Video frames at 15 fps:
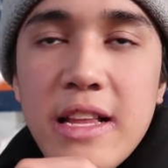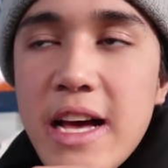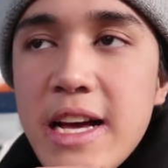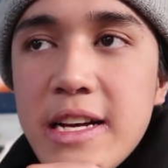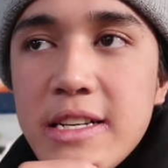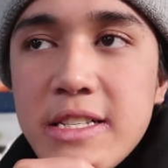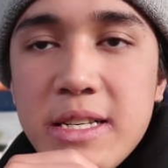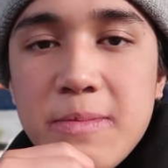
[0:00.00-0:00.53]

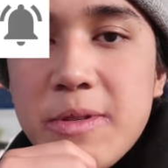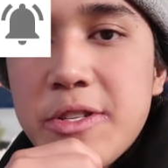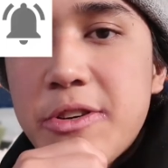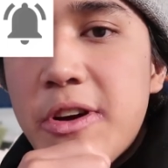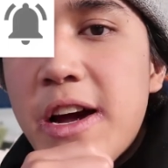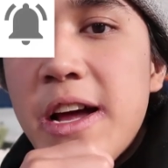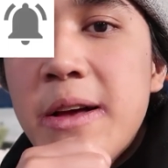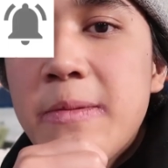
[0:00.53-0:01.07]
like,
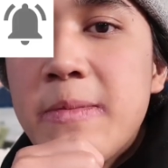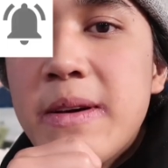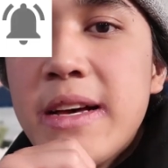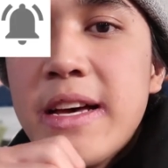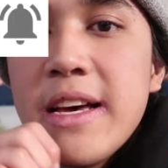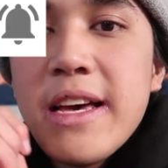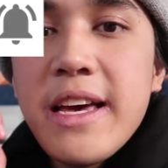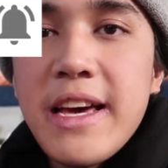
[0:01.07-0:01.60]
subscribe,
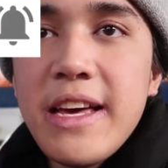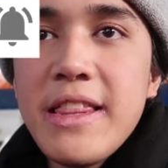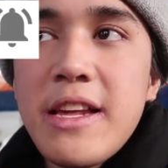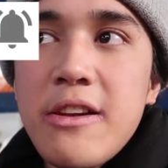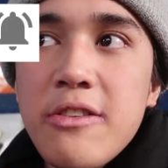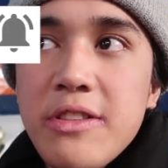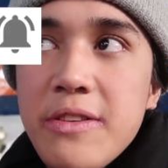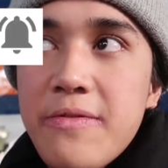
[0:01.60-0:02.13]
hit the
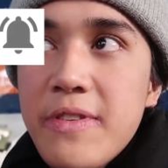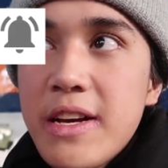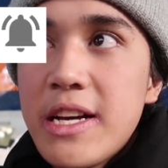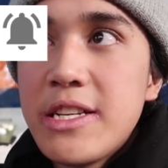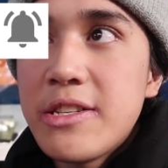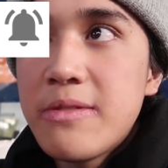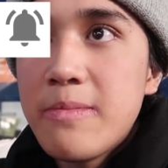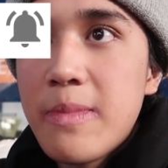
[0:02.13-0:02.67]

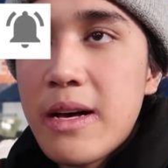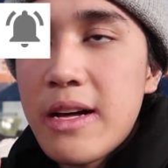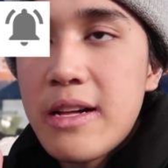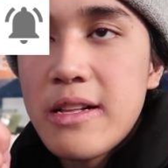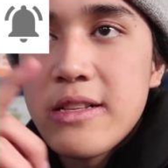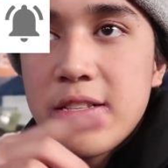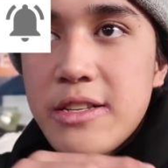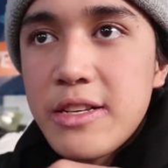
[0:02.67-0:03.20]
notification
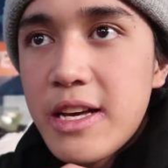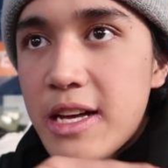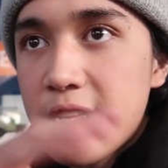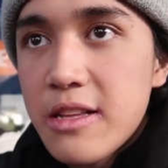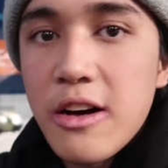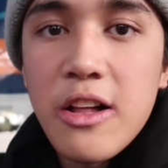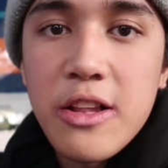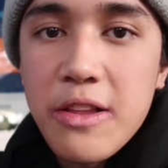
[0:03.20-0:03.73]
bell to
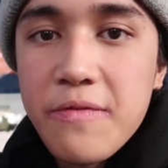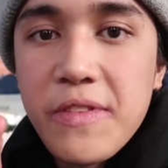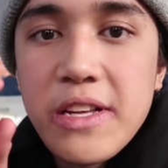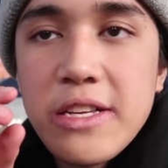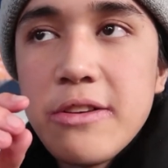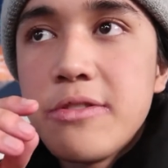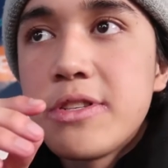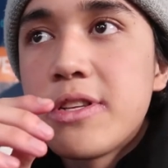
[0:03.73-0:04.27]
get all of the
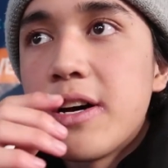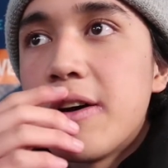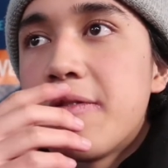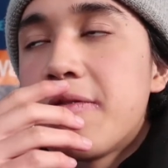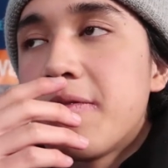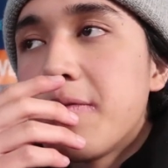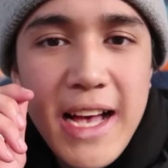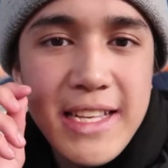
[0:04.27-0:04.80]
new stuff.
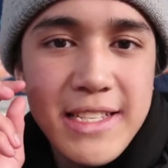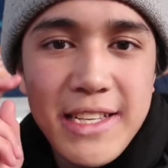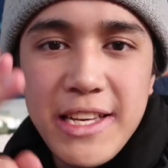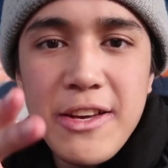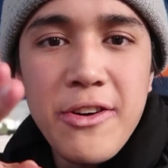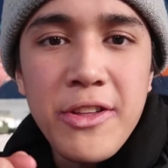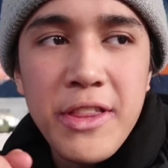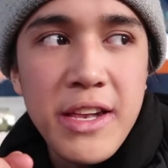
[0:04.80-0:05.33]
Yeah, see
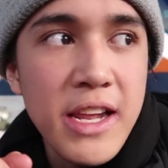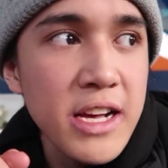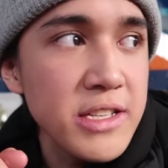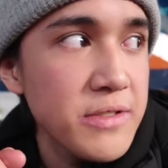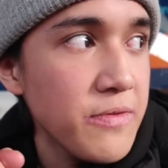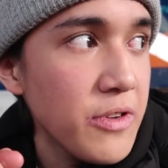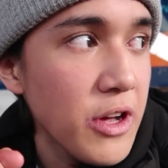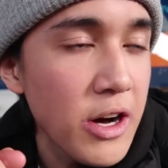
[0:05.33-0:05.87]
you on the
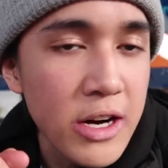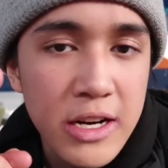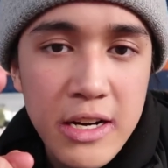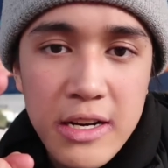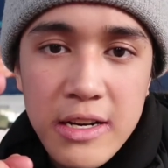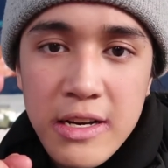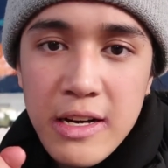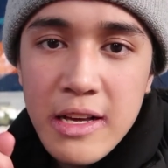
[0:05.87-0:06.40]
next vlog.
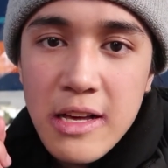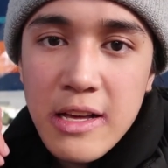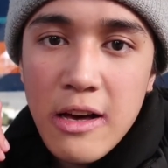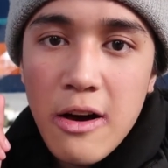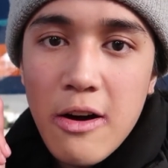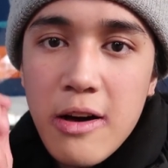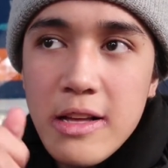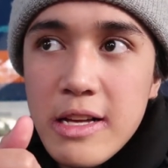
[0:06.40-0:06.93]

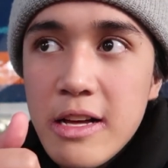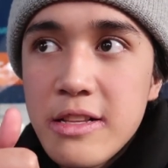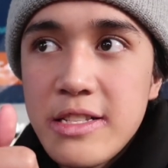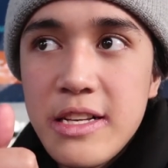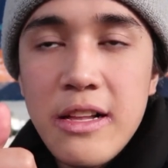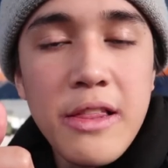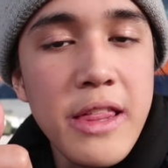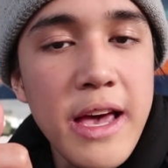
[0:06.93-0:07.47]

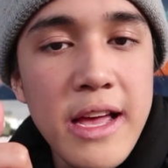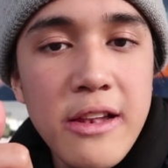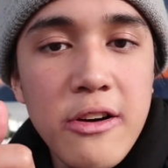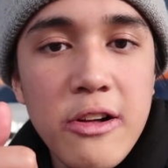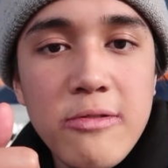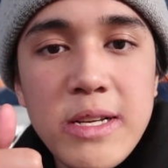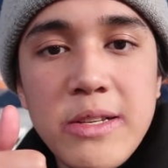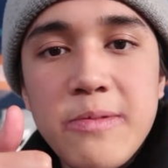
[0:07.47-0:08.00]
Until then,
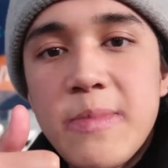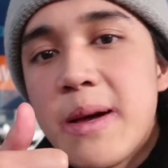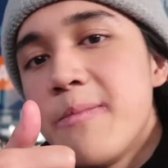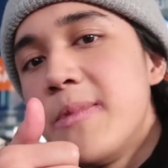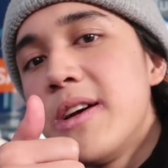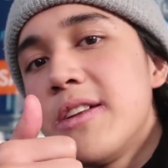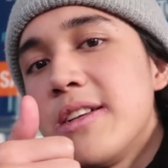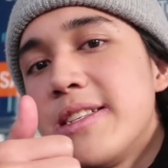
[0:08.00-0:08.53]
always
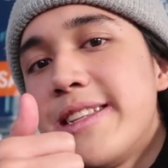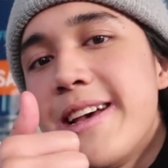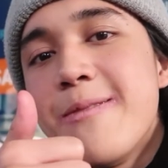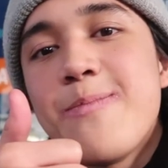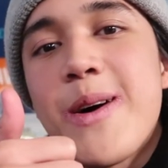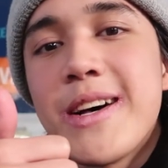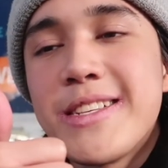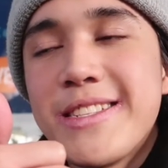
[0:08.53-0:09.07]
remember to stay
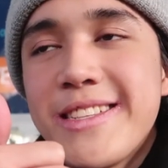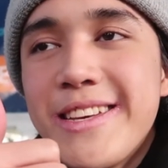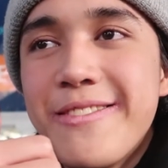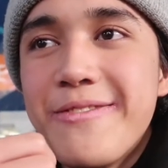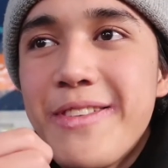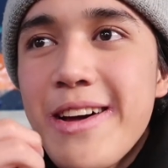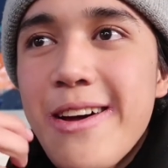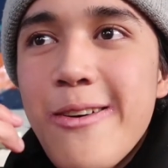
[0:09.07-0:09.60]

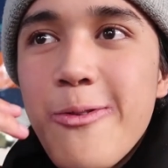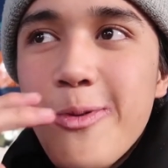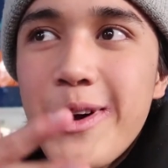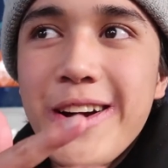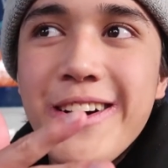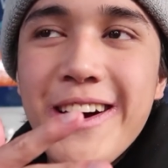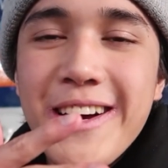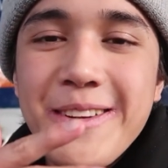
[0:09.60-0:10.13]
positive,
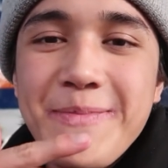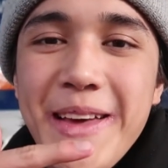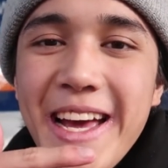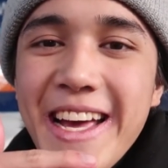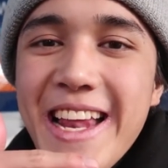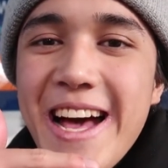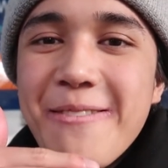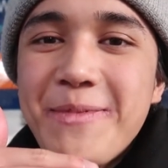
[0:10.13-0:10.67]
work hard,
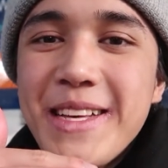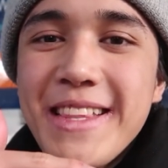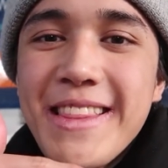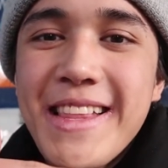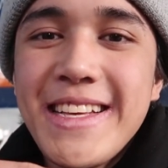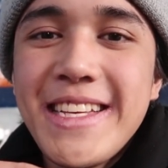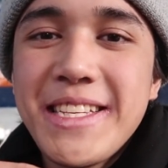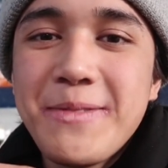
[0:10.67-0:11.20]
make it happen.
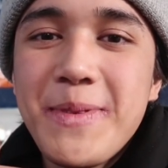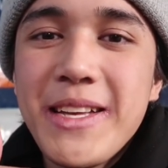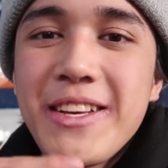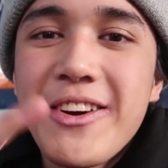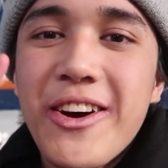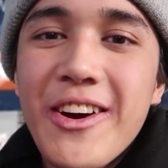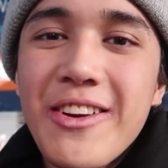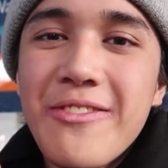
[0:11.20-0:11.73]
This has been
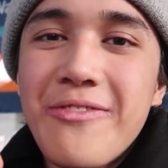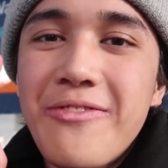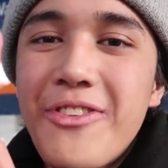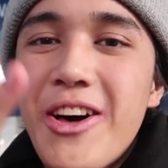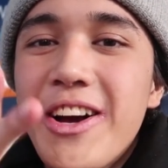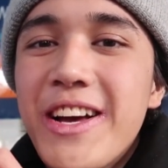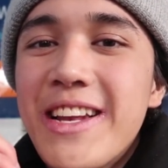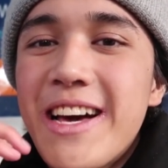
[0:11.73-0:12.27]
Karl's
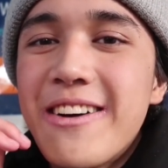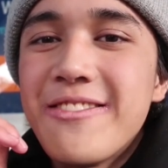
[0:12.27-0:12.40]
Vlogging.